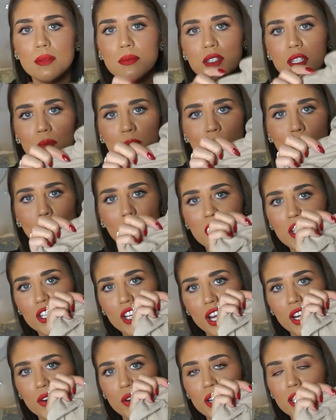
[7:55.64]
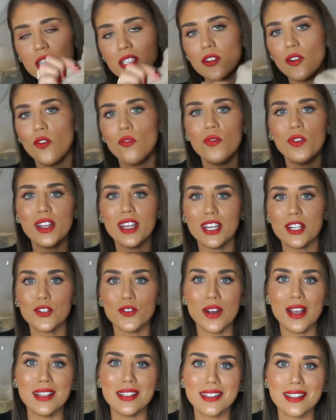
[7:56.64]
seems to be quite generous, so hopefully it
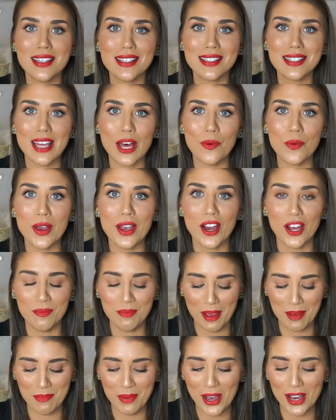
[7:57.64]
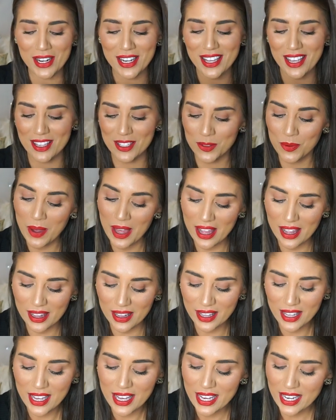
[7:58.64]
translates that way on my body as
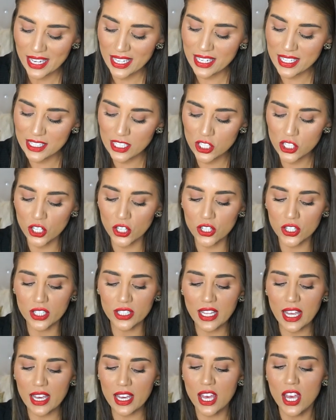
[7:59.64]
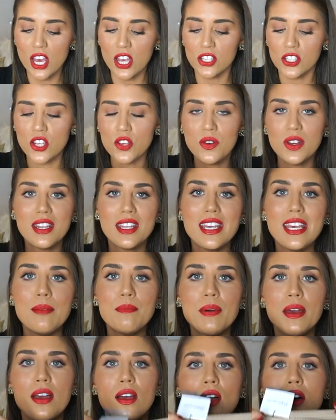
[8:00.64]
well. It is a turtleneck, so you can
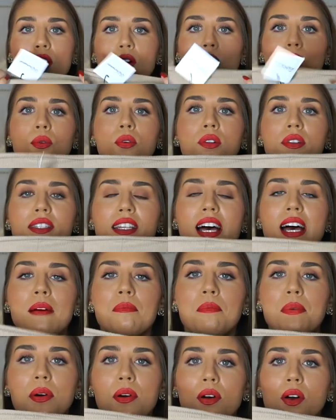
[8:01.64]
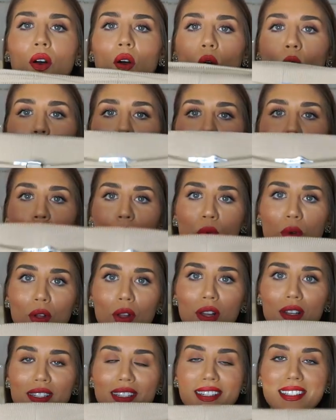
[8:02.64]
keep it rolled up or
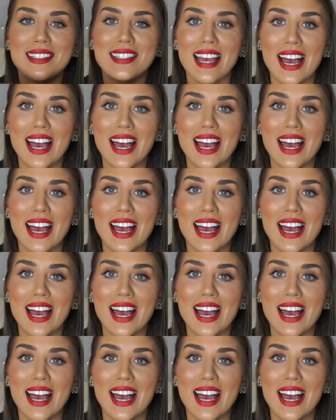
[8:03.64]
rolled